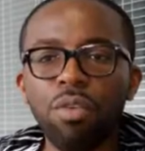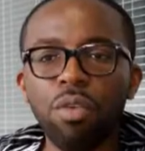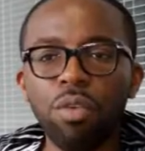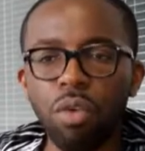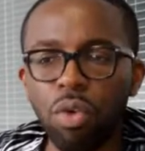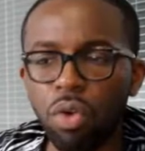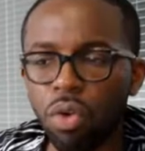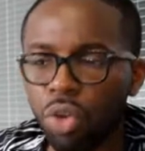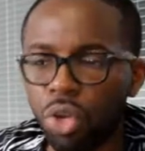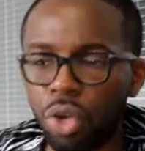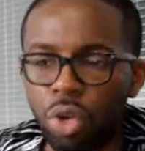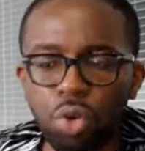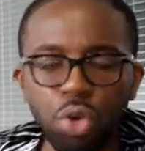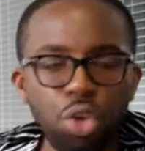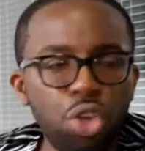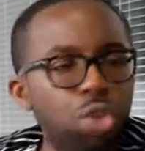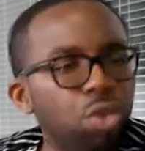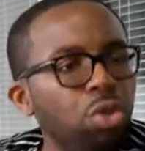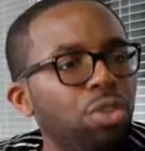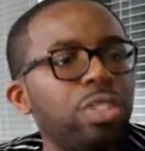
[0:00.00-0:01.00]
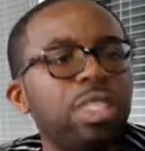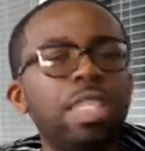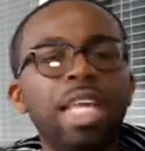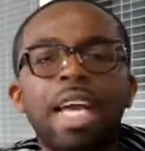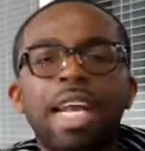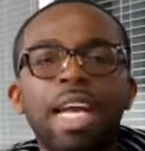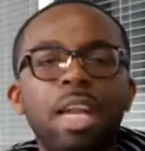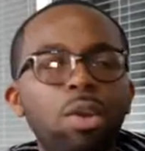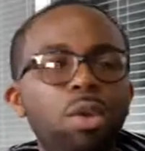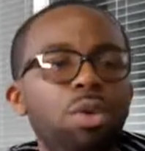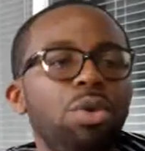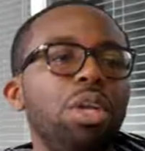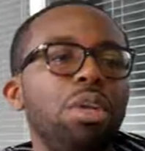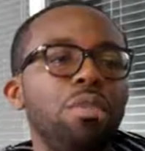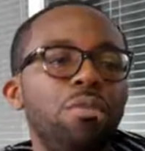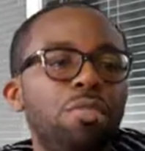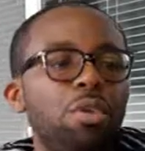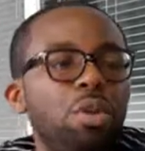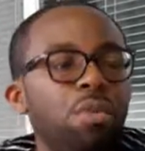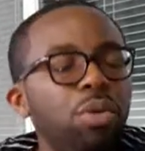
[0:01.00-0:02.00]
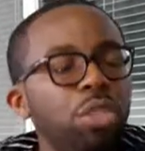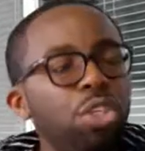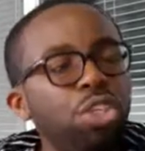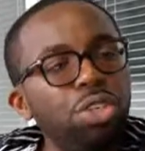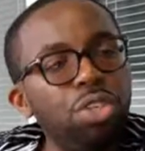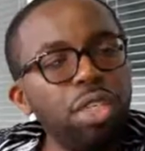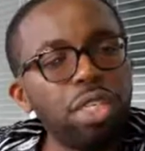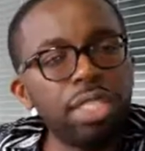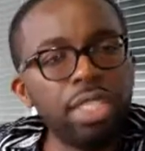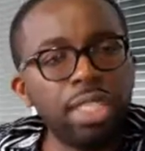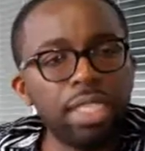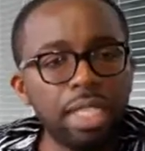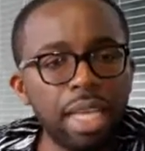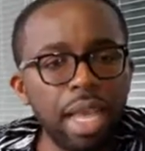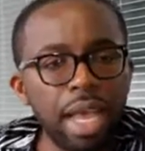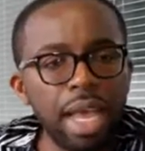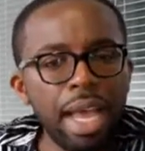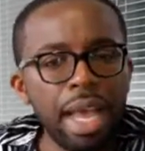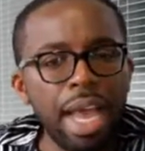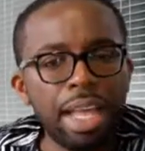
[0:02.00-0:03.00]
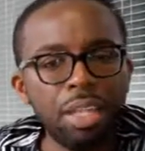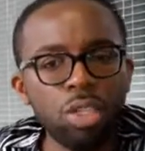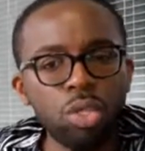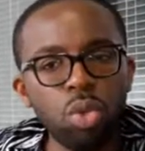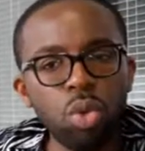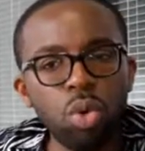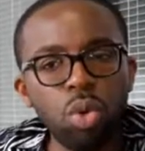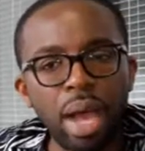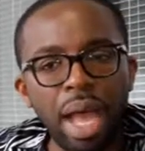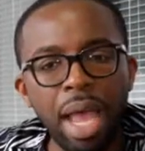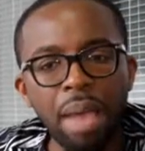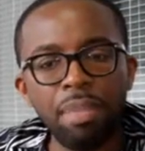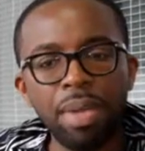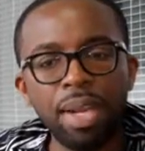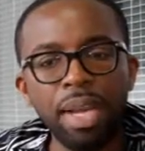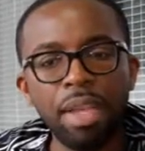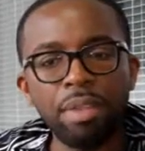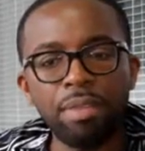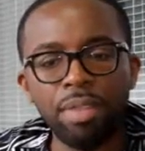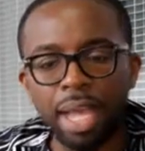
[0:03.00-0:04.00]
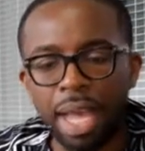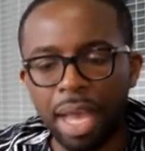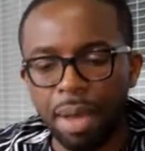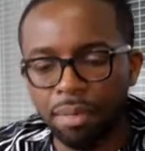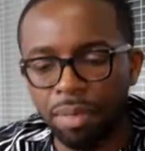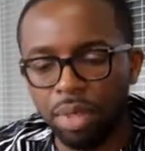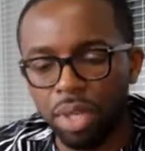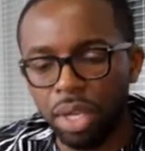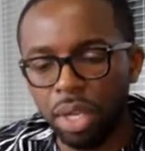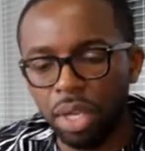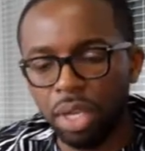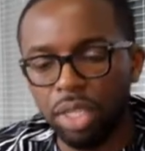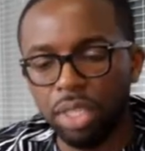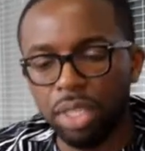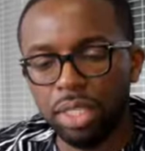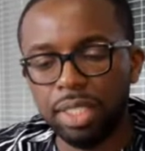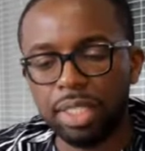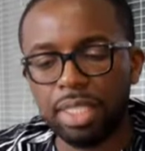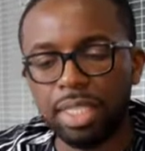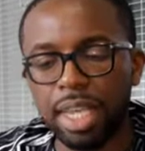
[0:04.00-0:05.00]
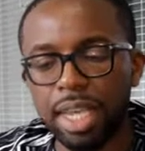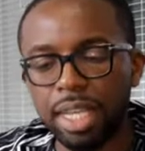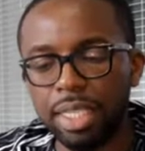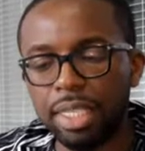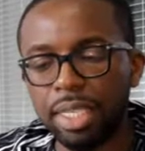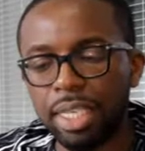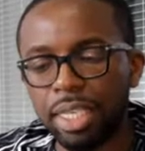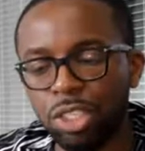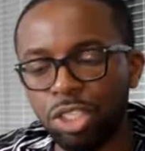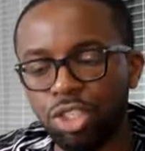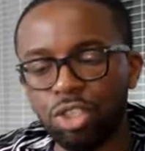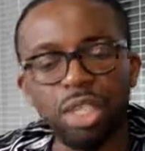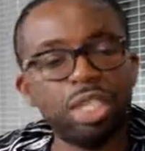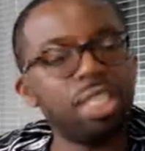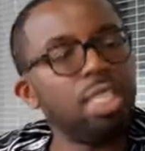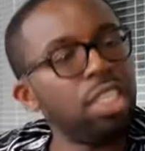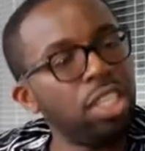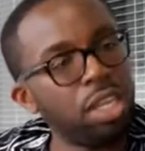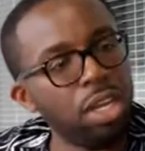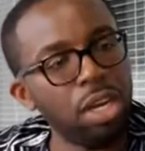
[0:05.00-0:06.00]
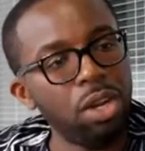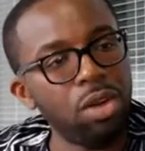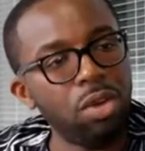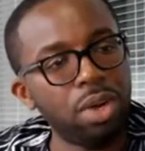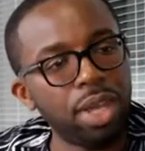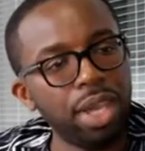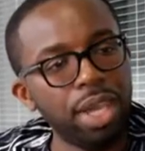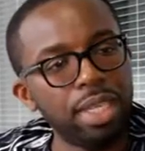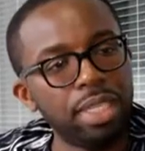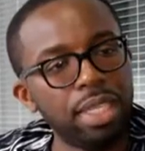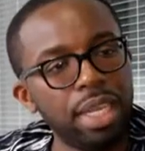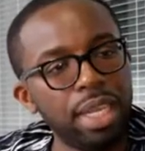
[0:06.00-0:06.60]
you know, youth that are looking for opportunities. And so I believe that the state is strategically located.